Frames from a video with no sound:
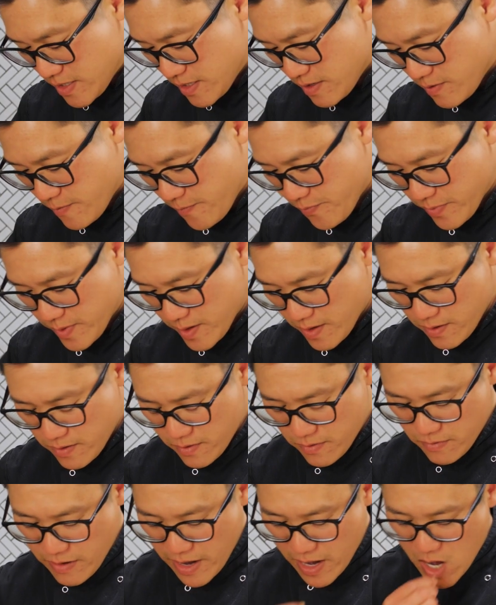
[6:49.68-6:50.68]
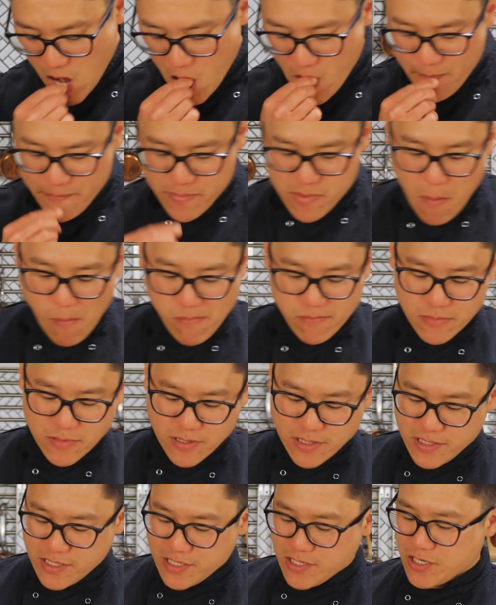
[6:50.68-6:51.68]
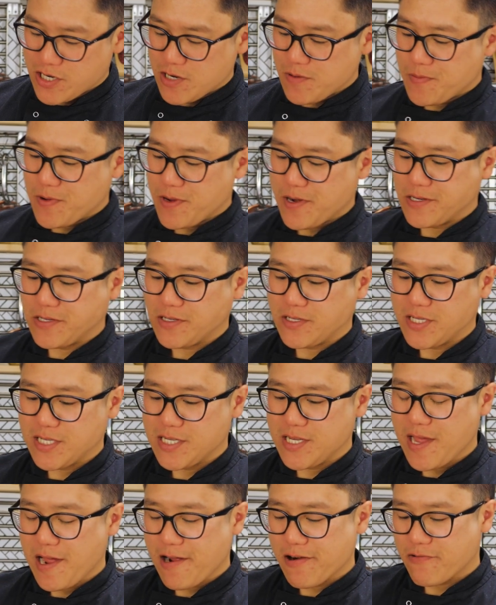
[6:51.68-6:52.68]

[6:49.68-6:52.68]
and I'll crack one of these open. You see how